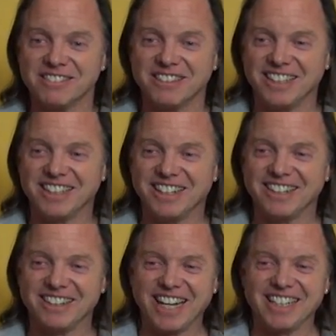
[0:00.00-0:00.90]
You know,
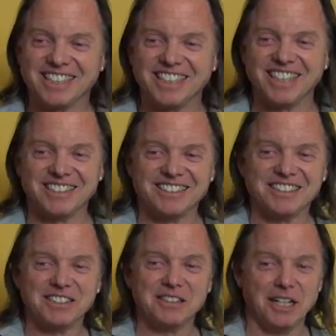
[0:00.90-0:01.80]
okay, so
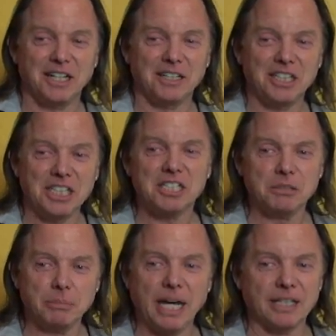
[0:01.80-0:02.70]
in
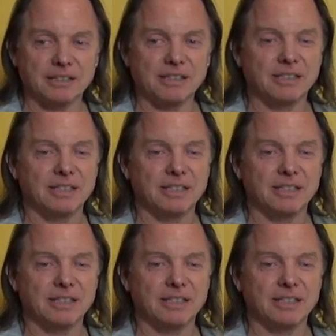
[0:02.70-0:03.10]
Tibetan,